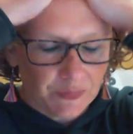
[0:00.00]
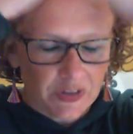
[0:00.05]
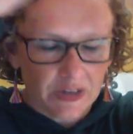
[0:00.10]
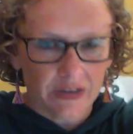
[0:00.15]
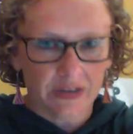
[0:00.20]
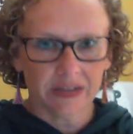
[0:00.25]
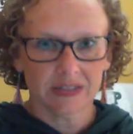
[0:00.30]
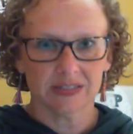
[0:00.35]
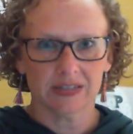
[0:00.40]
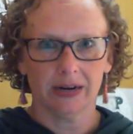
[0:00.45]

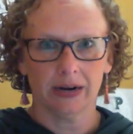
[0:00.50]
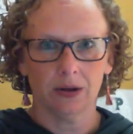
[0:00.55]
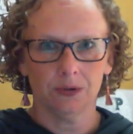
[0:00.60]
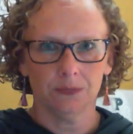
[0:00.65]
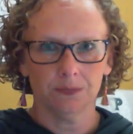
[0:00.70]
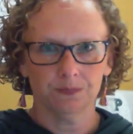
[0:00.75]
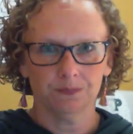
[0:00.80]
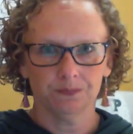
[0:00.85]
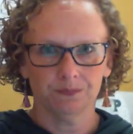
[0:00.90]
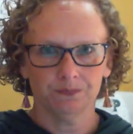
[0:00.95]
Inside
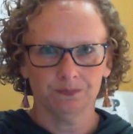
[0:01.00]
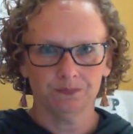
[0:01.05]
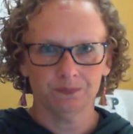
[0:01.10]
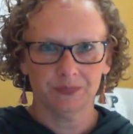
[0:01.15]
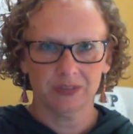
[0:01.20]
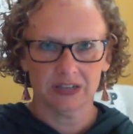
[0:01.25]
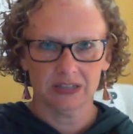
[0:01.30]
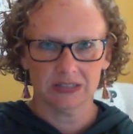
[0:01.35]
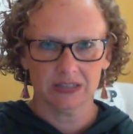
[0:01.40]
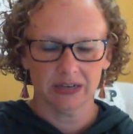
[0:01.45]

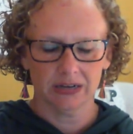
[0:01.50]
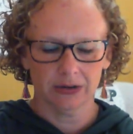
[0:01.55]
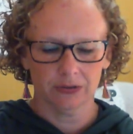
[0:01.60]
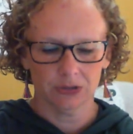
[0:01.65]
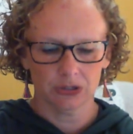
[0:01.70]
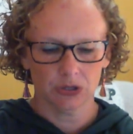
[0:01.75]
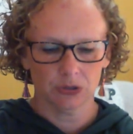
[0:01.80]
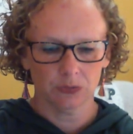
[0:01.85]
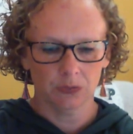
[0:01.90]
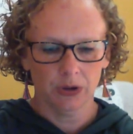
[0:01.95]
Out
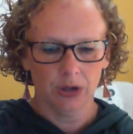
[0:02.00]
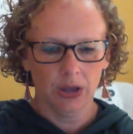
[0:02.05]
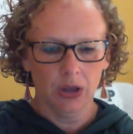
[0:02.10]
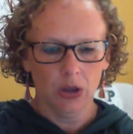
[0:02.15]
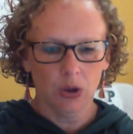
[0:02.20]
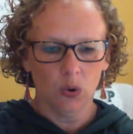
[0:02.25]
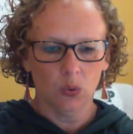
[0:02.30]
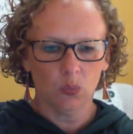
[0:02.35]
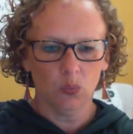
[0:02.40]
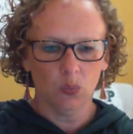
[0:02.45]
2,
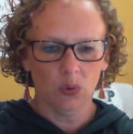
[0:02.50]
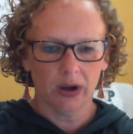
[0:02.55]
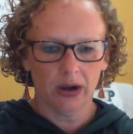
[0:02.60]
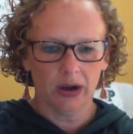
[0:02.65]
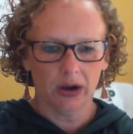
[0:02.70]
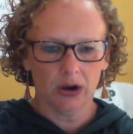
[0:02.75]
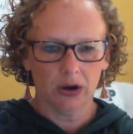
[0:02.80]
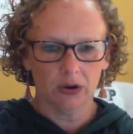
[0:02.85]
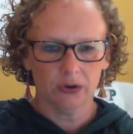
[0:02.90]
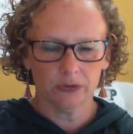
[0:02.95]

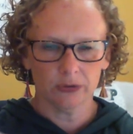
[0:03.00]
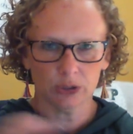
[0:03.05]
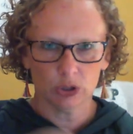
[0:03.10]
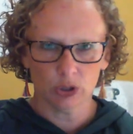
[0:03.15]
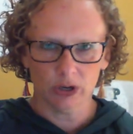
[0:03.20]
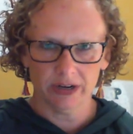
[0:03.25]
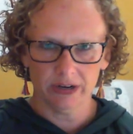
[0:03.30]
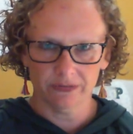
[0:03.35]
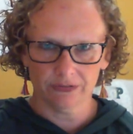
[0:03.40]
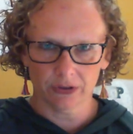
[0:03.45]
where the
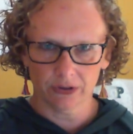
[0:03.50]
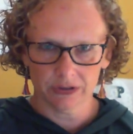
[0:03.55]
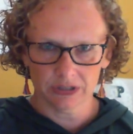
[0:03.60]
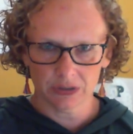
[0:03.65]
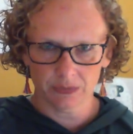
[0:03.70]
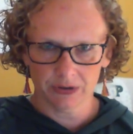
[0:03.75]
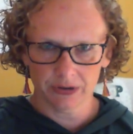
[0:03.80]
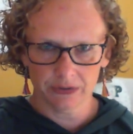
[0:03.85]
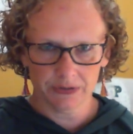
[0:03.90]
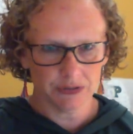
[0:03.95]
train of thought
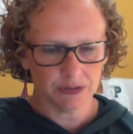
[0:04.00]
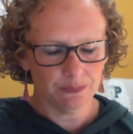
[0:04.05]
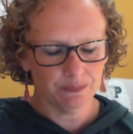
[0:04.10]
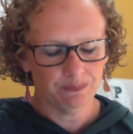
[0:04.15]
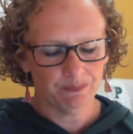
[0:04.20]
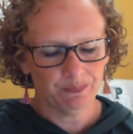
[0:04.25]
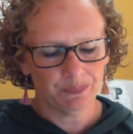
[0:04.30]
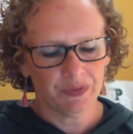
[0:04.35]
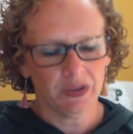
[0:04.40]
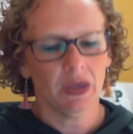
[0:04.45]
derails,
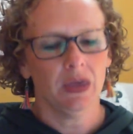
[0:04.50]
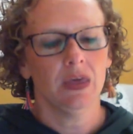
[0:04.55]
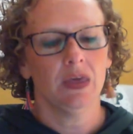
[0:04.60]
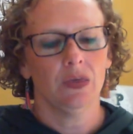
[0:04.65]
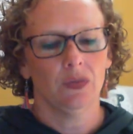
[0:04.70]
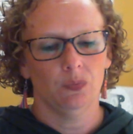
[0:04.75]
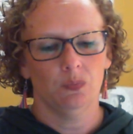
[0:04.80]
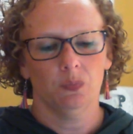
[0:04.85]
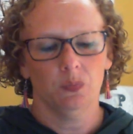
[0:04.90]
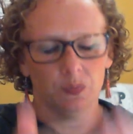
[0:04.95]

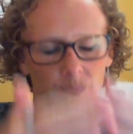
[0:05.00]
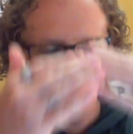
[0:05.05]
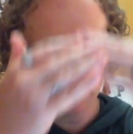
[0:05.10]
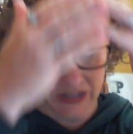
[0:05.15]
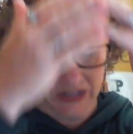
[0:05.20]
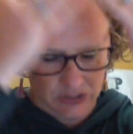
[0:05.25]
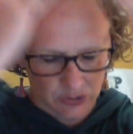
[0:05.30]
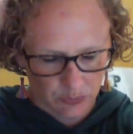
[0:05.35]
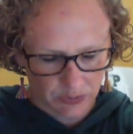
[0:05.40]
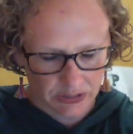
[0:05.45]

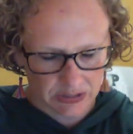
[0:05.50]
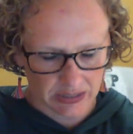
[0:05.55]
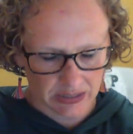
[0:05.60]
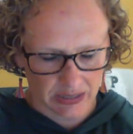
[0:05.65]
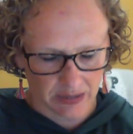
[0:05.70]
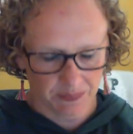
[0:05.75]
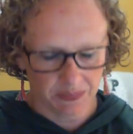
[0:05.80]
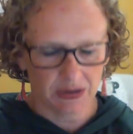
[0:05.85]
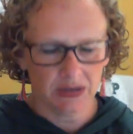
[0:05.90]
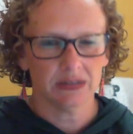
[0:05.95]
that's what it's
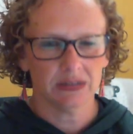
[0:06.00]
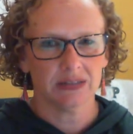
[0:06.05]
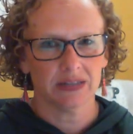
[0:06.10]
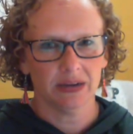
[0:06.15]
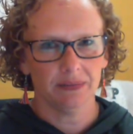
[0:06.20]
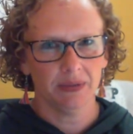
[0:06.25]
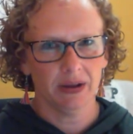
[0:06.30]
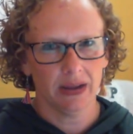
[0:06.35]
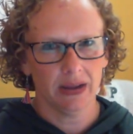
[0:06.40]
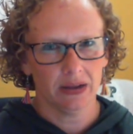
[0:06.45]
like being inside
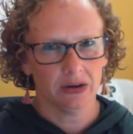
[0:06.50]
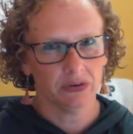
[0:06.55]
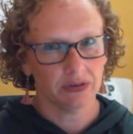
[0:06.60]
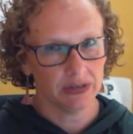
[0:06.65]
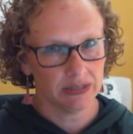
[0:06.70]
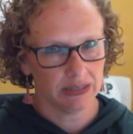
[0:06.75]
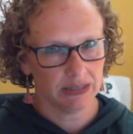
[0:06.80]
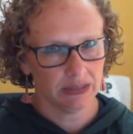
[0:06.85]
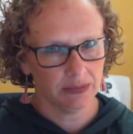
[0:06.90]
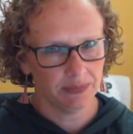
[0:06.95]
my head on a
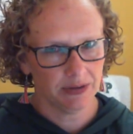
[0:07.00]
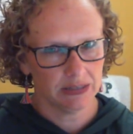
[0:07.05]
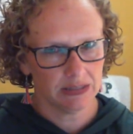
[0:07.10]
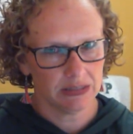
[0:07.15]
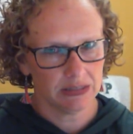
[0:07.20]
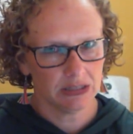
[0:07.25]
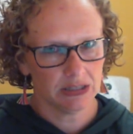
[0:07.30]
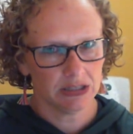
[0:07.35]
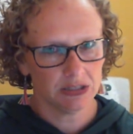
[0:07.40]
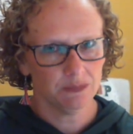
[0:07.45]
daily
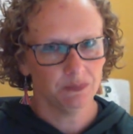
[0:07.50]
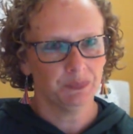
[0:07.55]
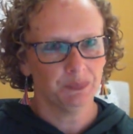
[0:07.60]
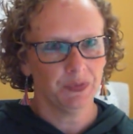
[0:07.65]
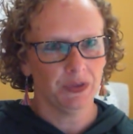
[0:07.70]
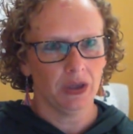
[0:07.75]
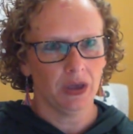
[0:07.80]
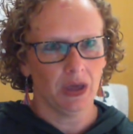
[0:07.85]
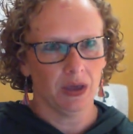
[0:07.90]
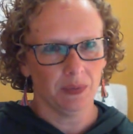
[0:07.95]
basis.
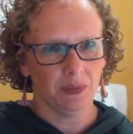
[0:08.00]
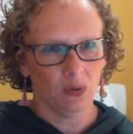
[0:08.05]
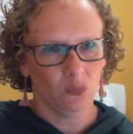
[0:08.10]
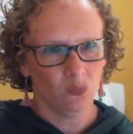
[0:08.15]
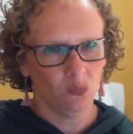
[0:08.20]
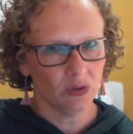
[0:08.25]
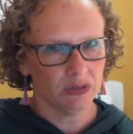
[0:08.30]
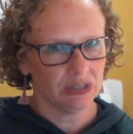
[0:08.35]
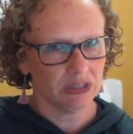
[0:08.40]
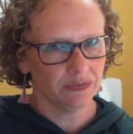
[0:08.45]
About
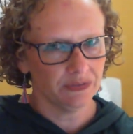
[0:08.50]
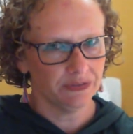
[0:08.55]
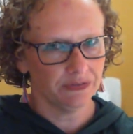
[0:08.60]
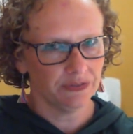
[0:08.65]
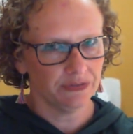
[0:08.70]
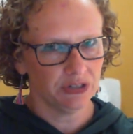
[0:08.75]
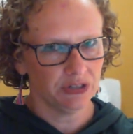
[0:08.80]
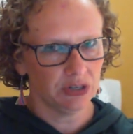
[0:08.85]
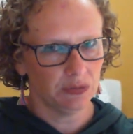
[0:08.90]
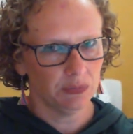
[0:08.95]
once every
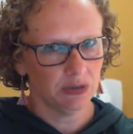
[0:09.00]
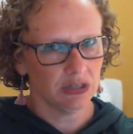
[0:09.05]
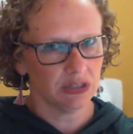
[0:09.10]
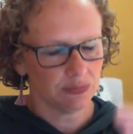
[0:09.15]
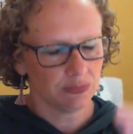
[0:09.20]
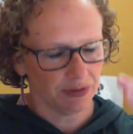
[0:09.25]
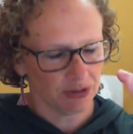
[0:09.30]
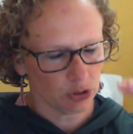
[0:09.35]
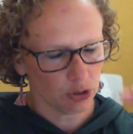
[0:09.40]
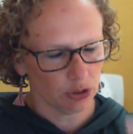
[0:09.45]
15 minutes,
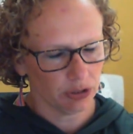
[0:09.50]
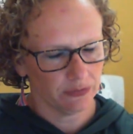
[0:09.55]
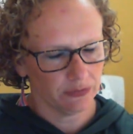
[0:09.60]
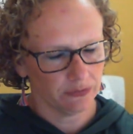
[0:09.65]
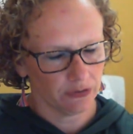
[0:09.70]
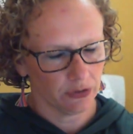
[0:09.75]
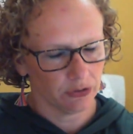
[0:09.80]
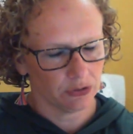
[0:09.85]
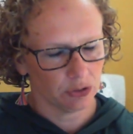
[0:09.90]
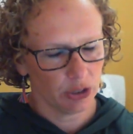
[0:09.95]
my train
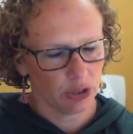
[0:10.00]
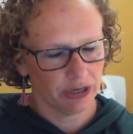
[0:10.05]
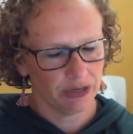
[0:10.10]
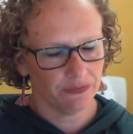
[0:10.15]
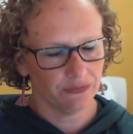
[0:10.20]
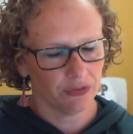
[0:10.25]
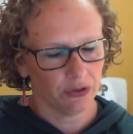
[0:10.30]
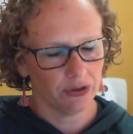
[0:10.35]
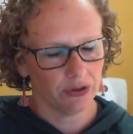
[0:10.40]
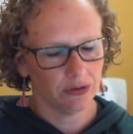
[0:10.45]
of
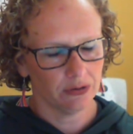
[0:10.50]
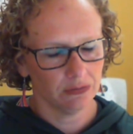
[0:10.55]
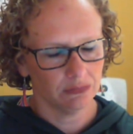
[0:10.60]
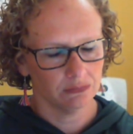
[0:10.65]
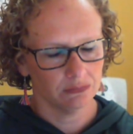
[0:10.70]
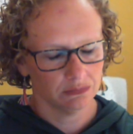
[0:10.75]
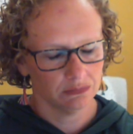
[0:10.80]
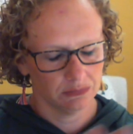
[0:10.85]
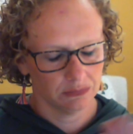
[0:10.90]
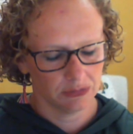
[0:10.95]
thought
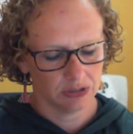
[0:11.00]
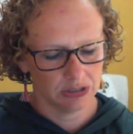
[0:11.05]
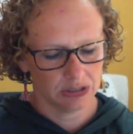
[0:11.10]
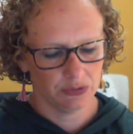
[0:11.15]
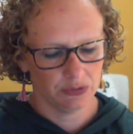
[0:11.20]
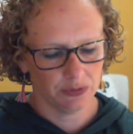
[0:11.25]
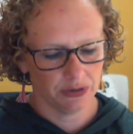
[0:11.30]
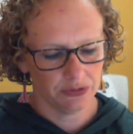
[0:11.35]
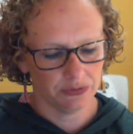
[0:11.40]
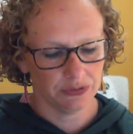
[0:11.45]

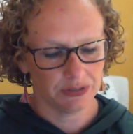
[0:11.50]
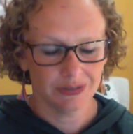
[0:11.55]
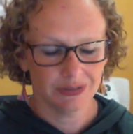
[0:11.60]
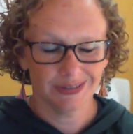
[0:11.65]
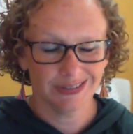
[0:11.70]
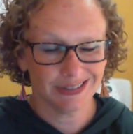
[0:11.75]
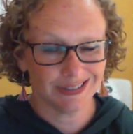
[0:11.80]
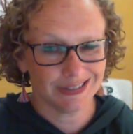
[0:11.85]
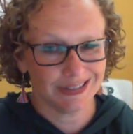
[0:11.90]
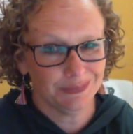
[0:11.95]
derails.
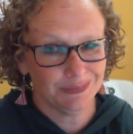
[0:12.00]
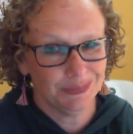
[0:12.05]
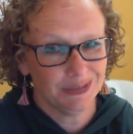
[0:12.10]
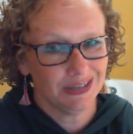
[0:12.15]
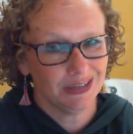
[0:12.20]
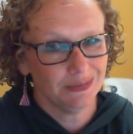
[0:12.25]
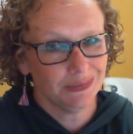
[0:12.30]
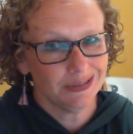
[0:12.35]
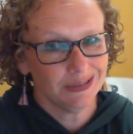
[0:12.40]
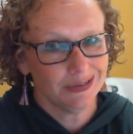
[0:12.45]

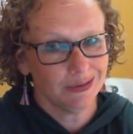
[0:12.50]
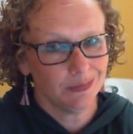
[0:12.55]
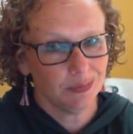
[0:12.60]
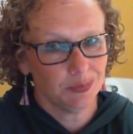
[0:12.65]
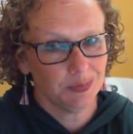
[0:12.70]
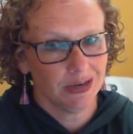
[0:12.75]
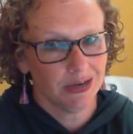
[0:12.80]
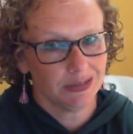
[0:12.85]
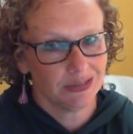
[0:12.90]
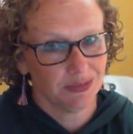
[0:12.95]
Sometimes it comes
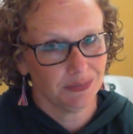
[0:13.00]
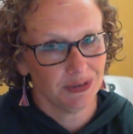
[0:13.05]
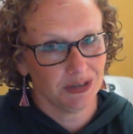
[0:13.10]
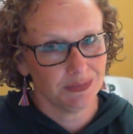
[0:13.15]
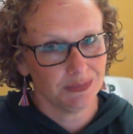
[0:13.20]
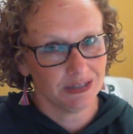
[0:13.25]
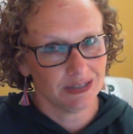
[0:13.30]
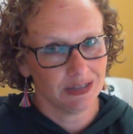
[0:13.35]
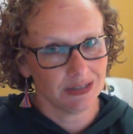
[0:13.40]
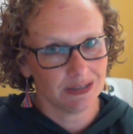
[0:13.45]
back, sometimes
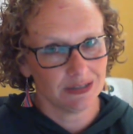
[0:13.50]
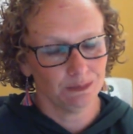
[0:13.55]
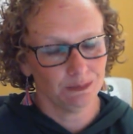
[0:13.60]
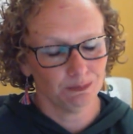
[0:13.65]
it doesn't.